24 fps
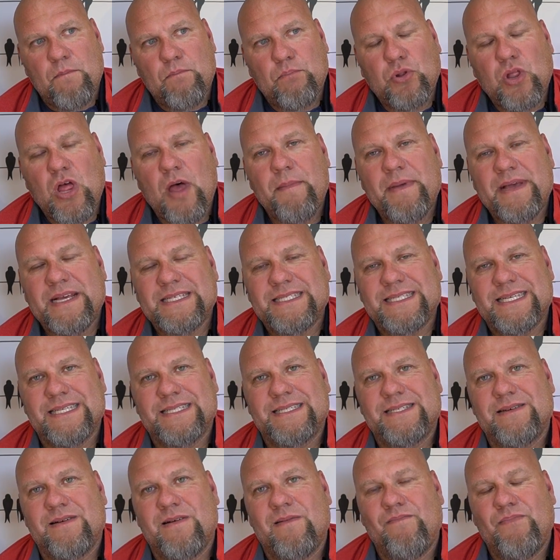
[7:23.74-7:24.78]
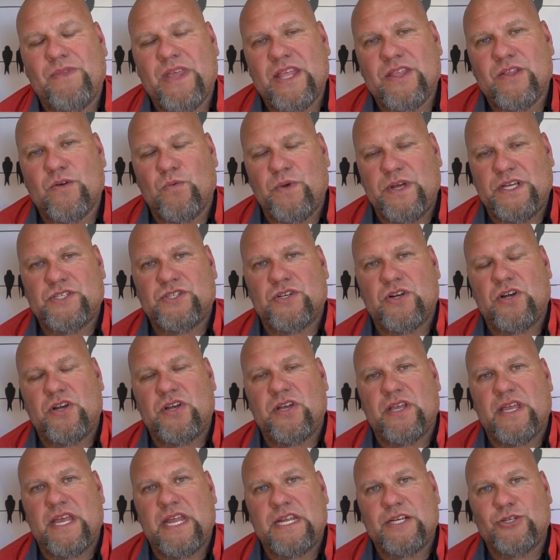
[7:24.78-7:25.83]
plumbing system than the
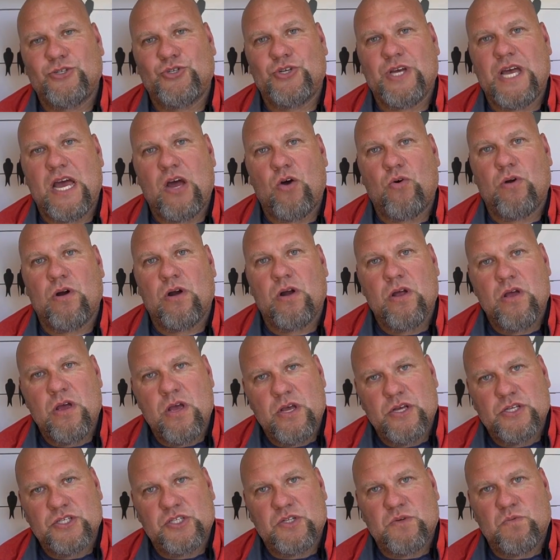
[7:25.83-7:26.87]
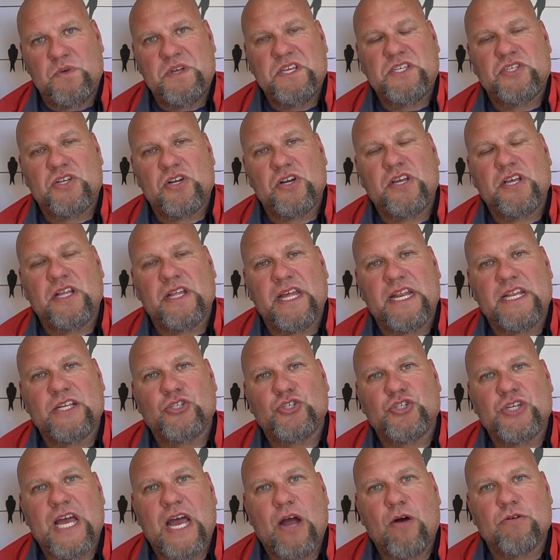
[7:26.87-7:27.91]
recirculating shower. So the recirculating
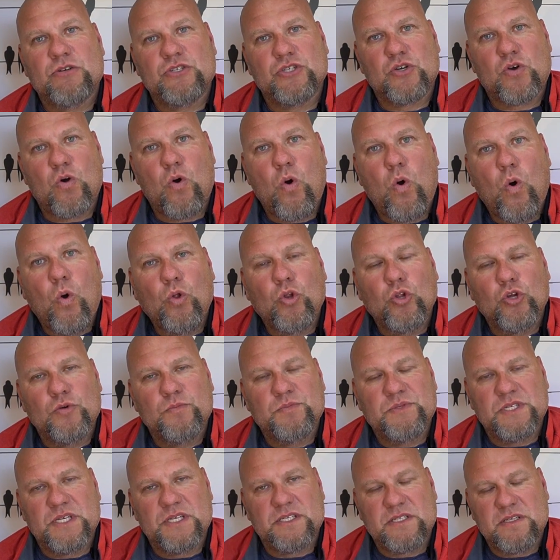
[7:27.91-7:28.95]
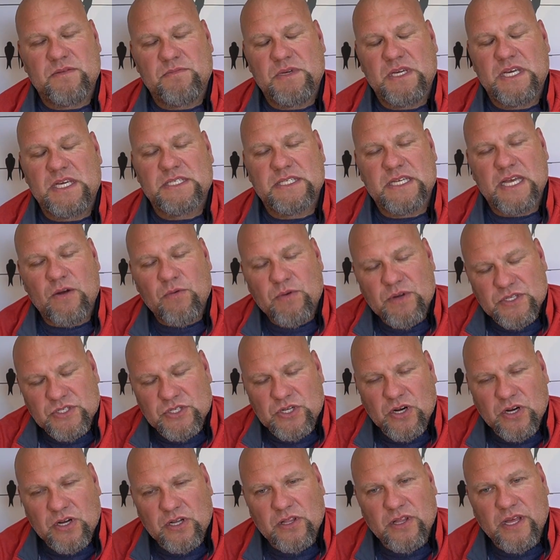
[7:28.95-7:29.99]
shower is a cold loop system because I
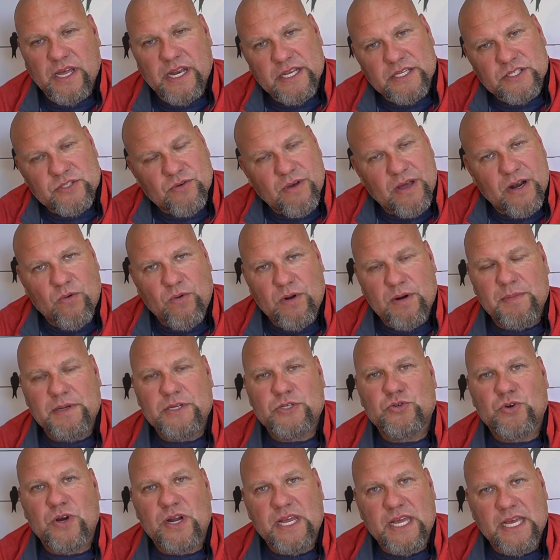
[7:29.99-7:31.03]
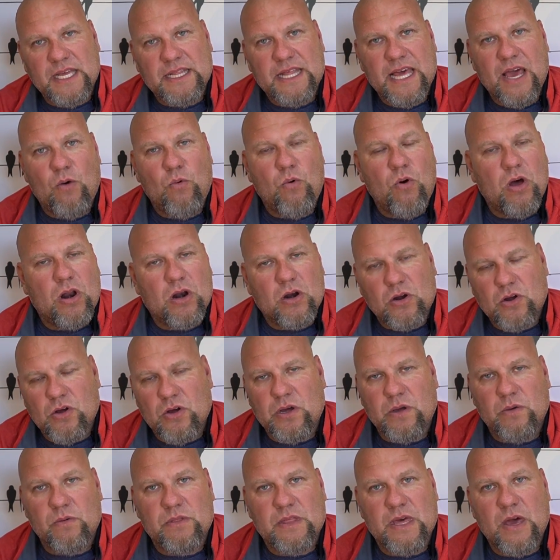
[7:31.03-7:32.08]
recirculate it, so I don't want to be drinking that water,
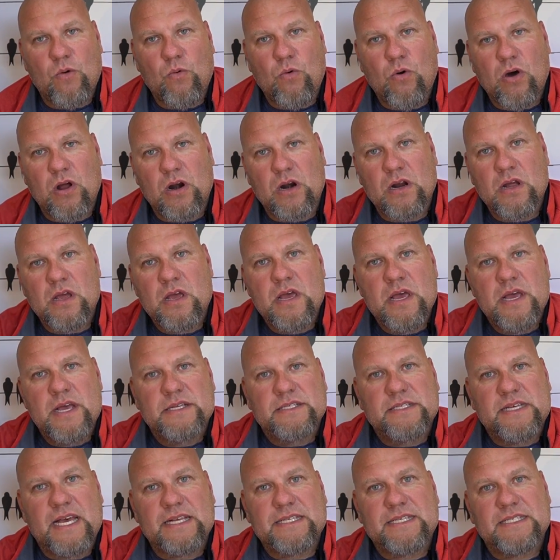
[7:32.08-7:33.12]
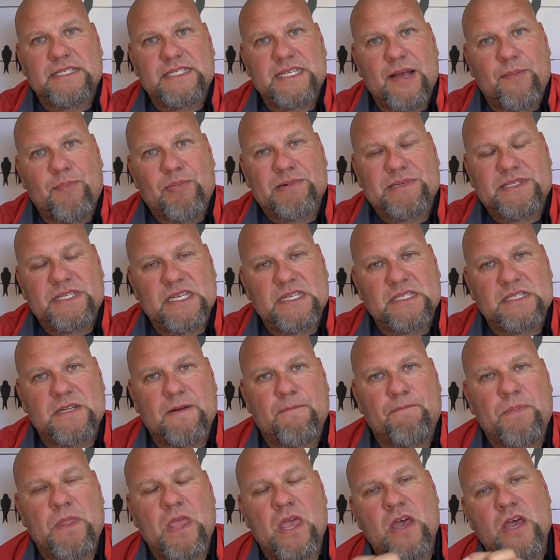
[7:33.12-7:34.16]
cooking with that water. So that's a separate
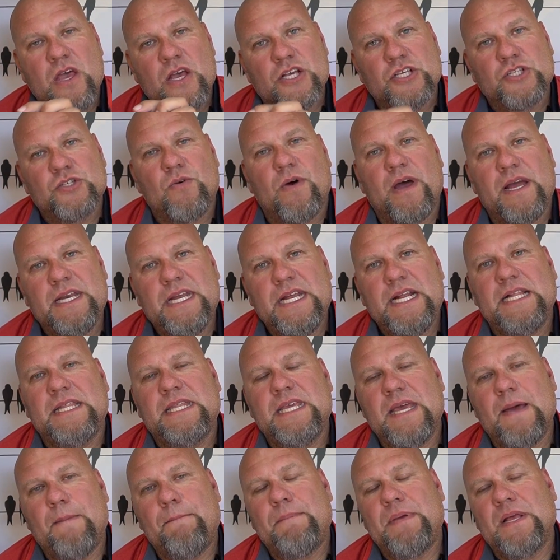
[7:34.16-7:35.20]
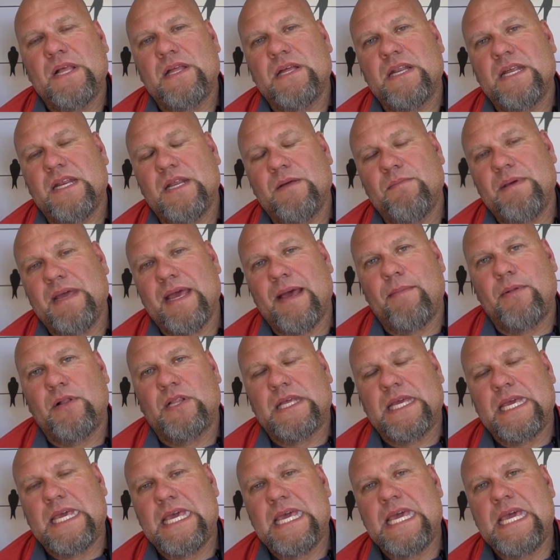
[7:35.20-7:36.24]
system. So I needed the ability to be able
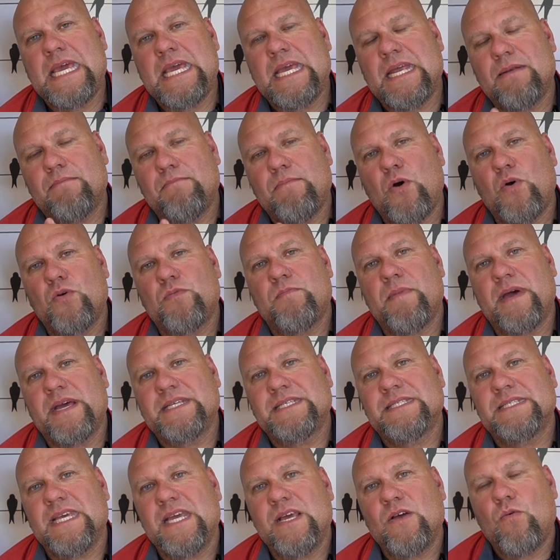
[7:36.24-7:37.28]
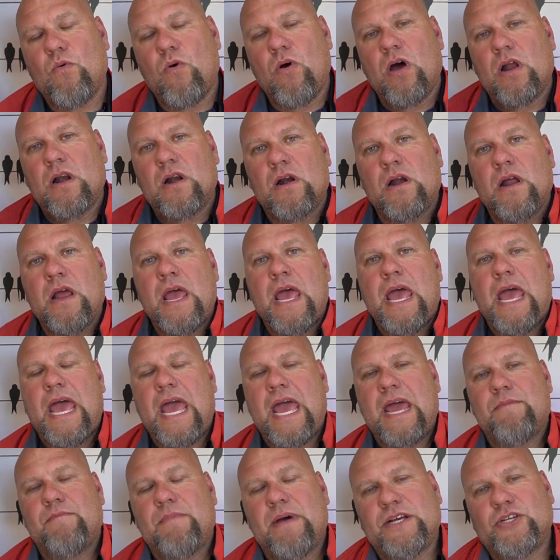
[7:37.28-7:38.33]
to heat both my sink water
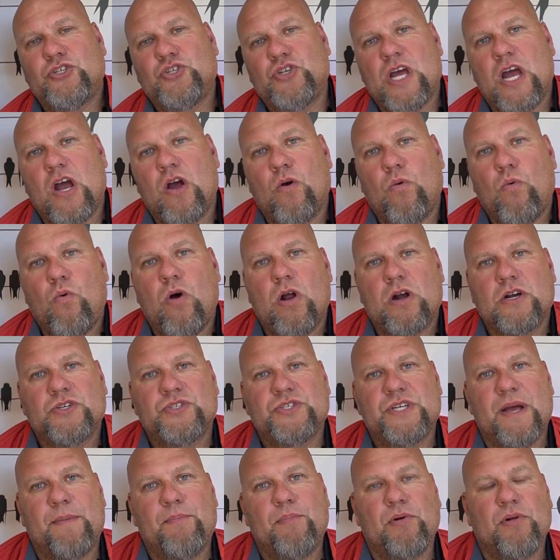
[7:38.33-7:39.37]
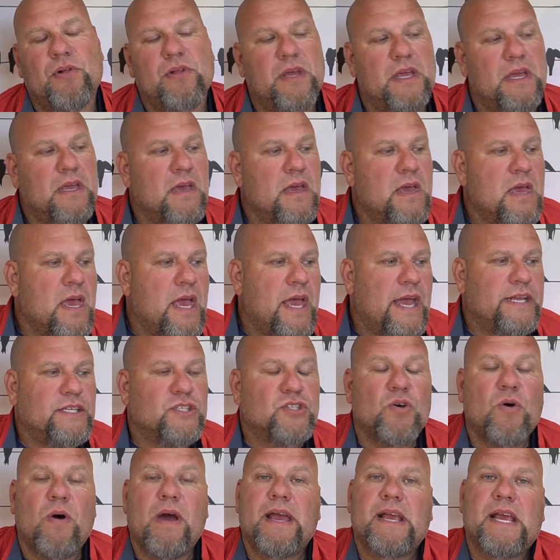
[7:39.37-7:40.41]
and my shower water separately. And
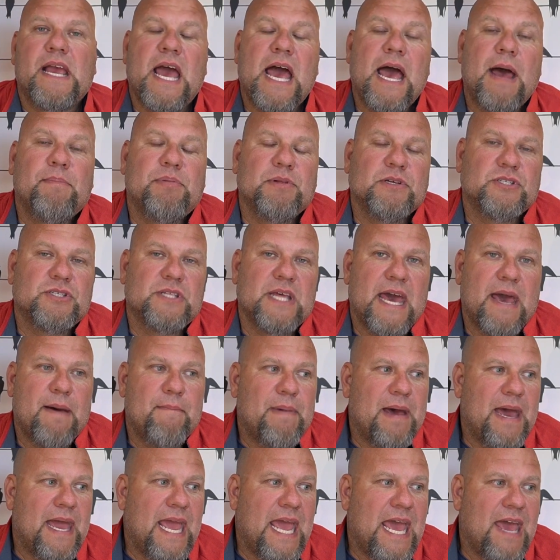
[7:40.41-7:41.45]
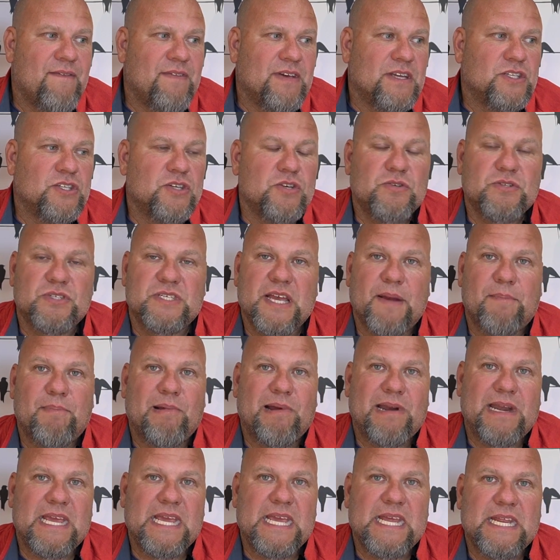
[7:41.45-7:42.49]
so I accomplished that by having two
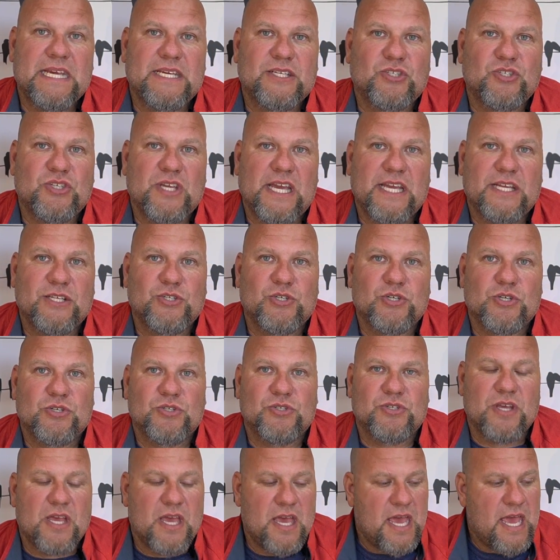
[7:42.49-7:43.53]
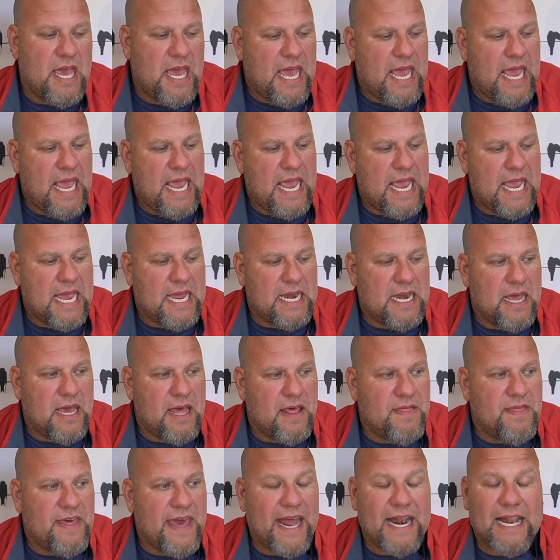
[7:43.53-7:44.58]
separate heat exchangers, and
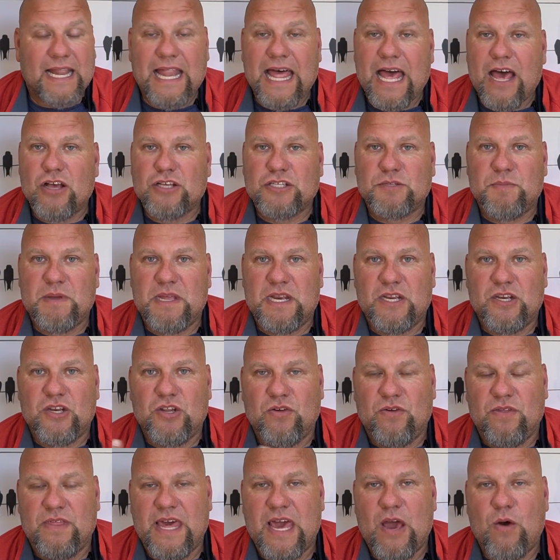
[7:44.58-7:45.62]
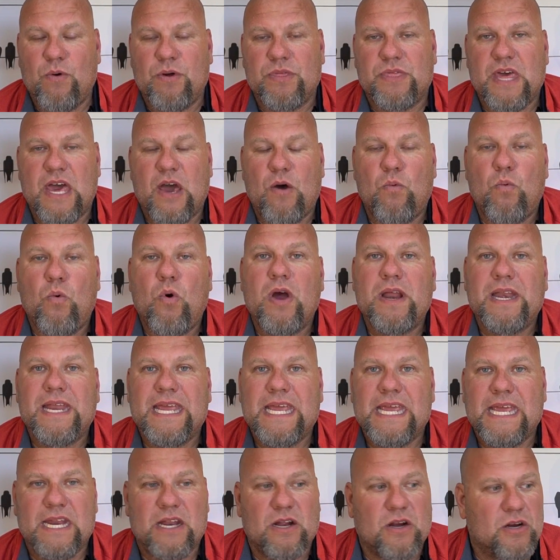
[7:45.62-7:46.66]
that allows me to do that with that one
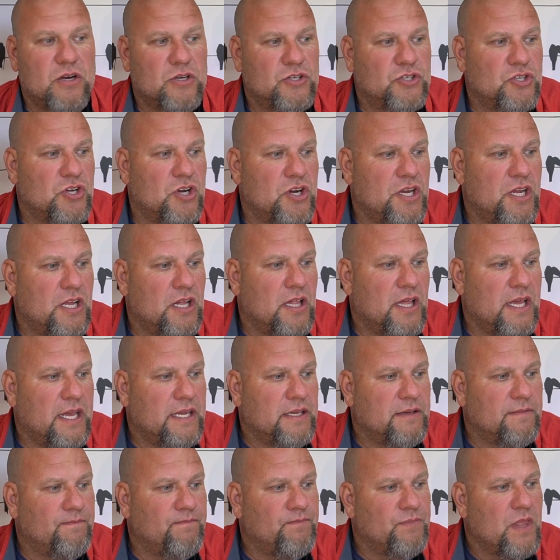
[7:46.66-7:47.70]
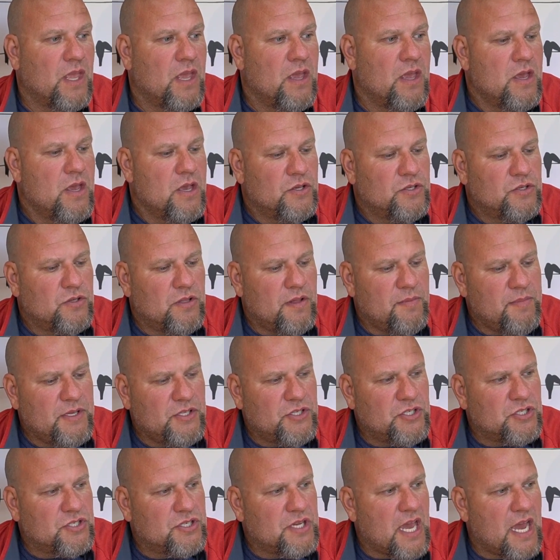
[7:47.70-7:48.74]
heater circulating. So let me
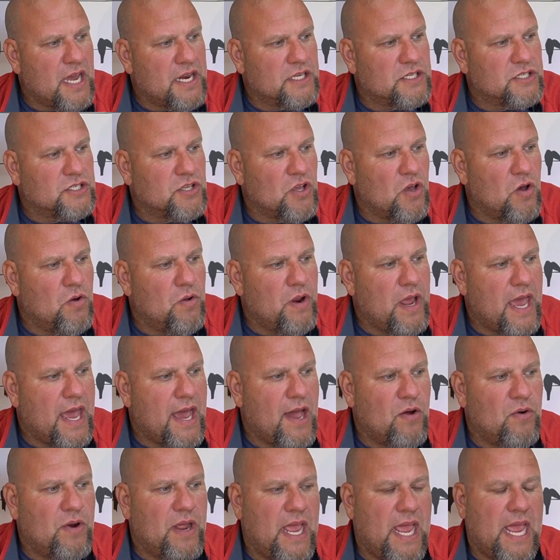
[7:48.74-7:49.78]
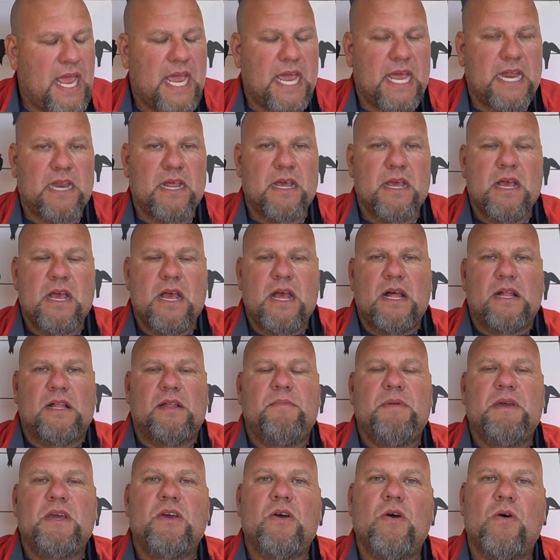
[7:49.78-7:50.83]
just kind of slow down and
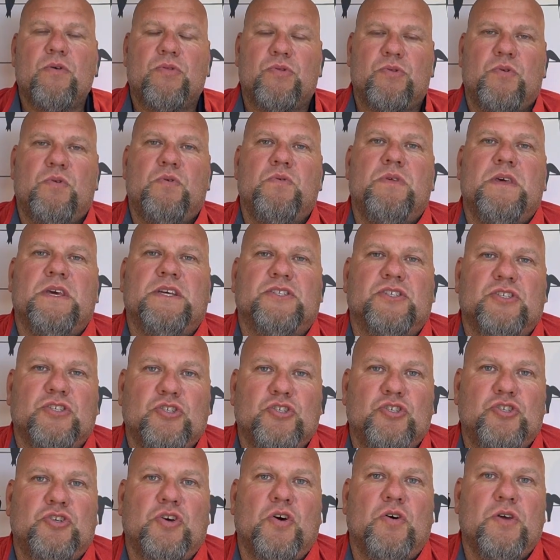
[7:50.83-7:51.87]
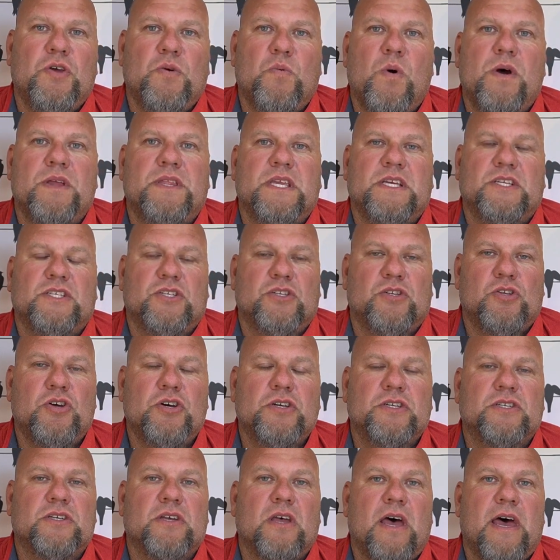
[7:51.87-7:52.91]
let me go through this and show you what this
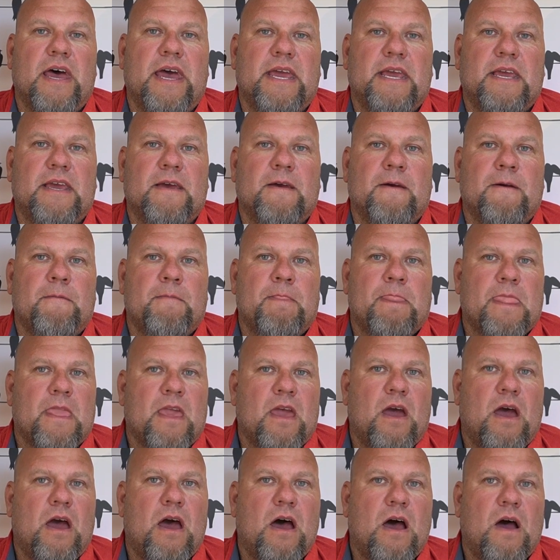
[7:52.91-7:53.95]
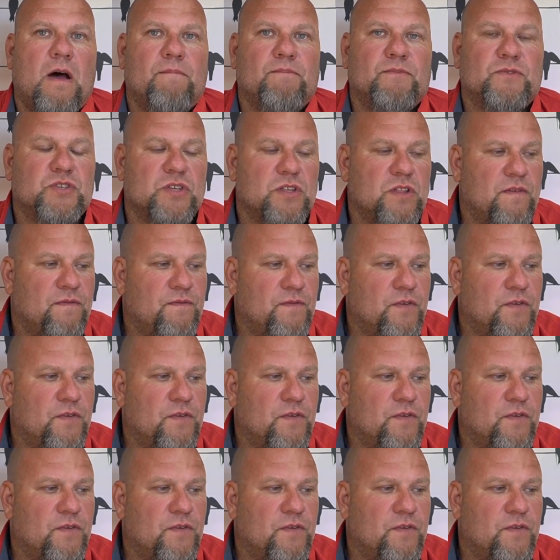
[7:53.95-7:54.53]
looks like. Um, so the